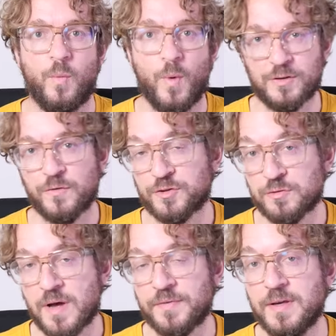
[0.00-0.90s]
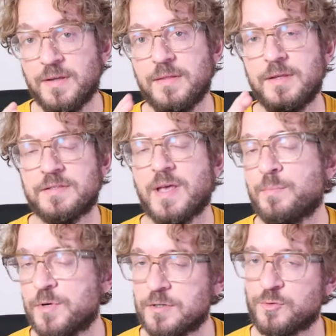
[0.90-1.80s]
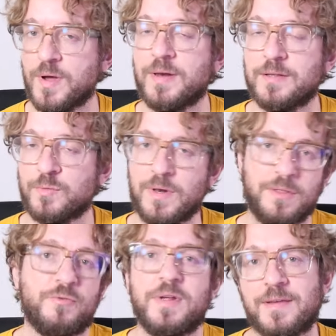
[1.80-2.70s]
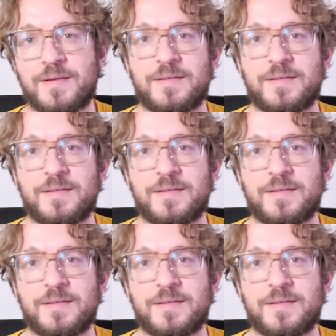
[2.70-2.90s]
What to photograph in December 2023?